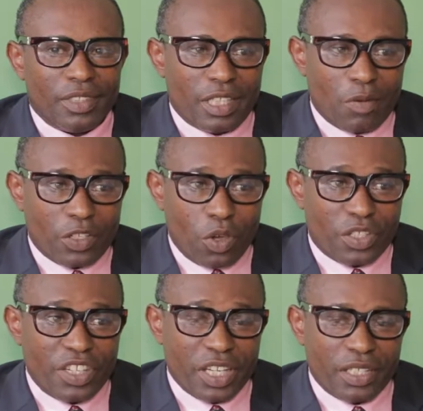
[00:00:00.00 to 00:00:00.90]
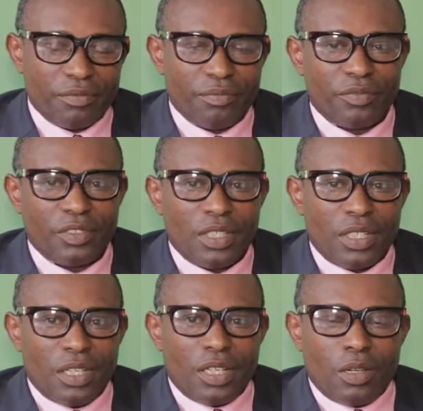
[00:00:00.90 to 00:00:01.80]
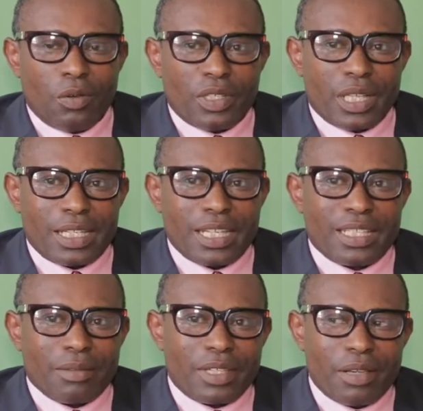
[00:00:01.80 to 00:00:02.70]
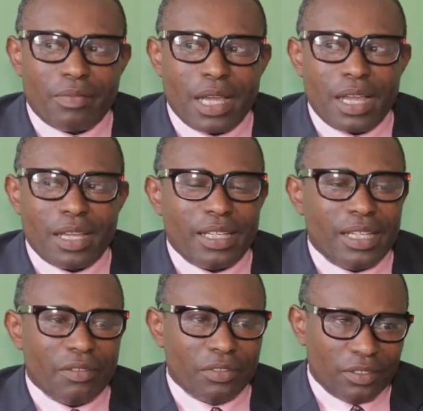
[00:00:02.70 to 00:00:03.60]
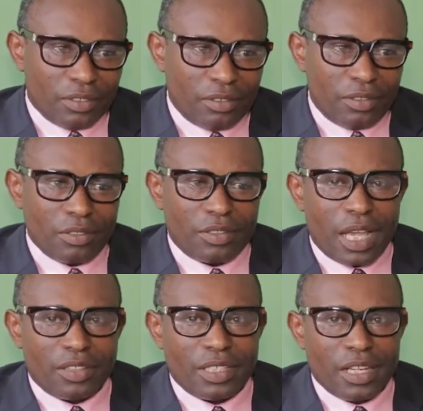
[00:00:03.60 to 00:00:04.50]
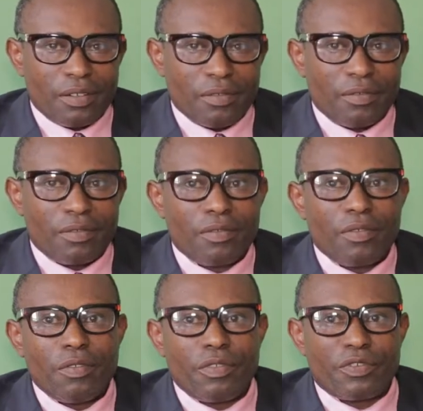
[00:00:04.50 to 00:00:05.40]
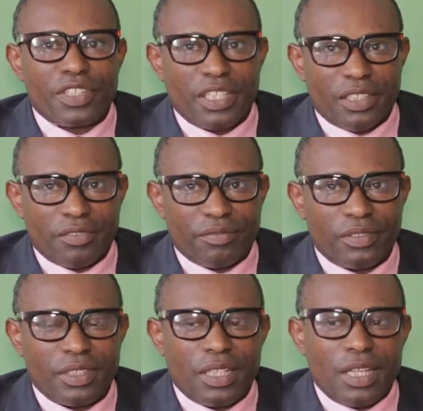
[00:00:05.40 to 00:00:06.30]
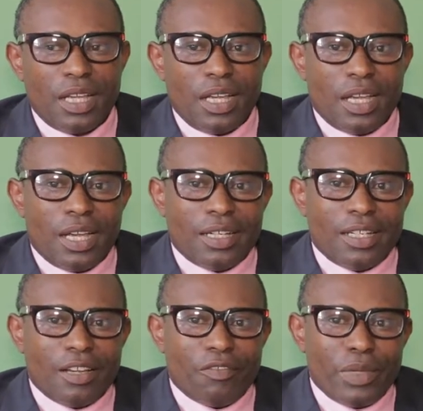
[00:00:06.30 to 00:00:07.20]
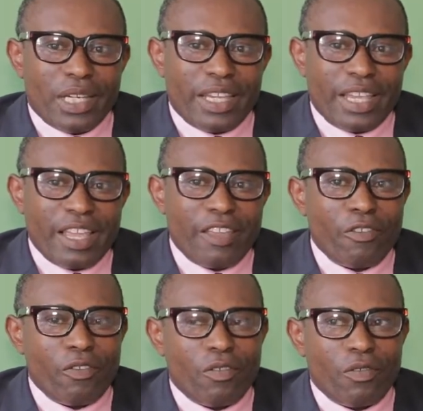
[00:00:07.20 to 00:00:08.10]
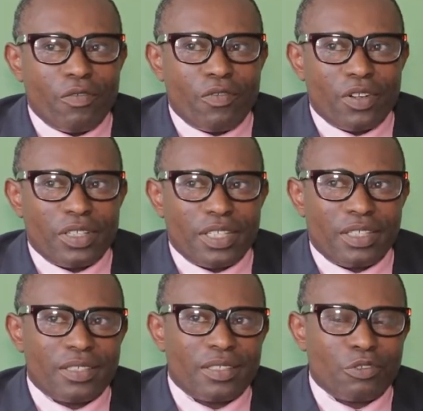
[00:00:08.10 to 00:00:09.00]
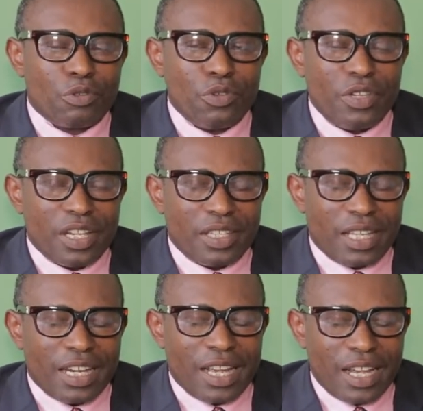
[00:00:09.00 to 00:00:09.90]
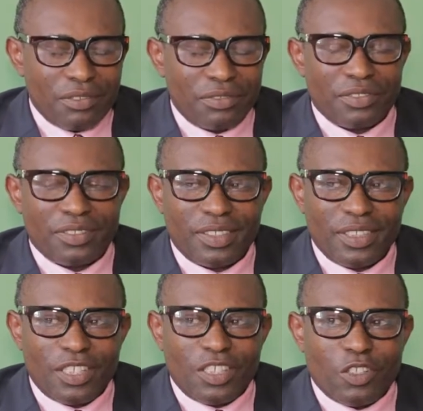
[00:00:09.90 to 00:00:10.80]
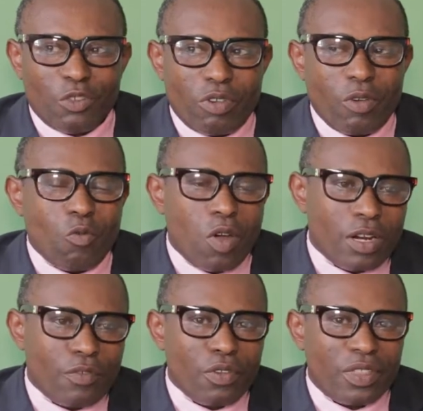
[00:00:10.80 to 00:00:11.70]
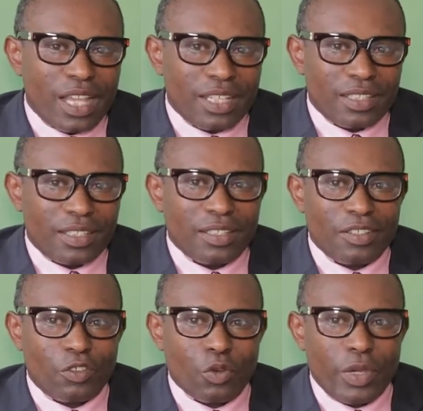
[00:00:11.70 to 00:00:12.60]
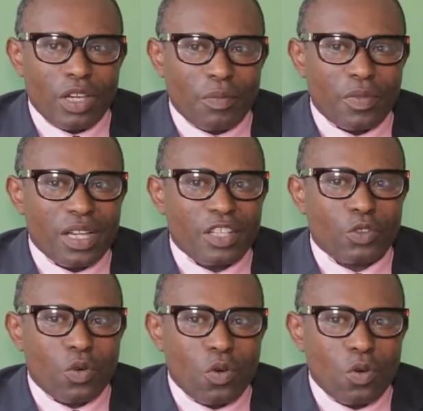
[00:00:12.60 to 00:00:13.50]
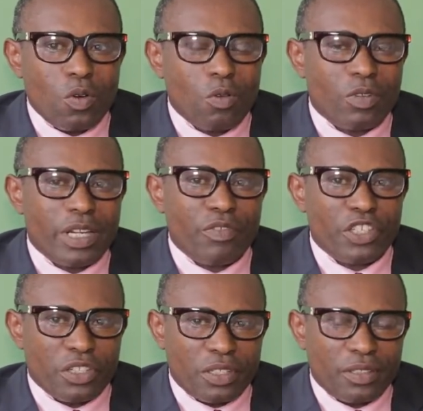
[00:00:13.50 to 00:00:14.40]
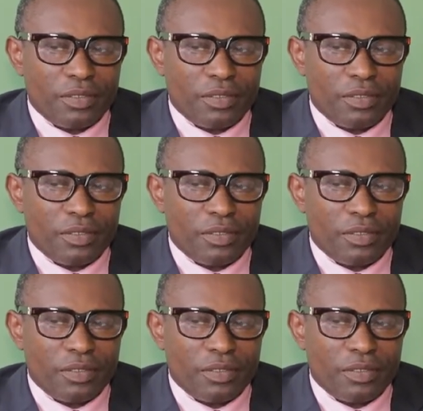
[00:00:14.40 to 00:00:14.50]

It's about 30 years. We started September 11, 2015, and I've been here for these 2 years and a half doing wonderful things to build up a school with a vision.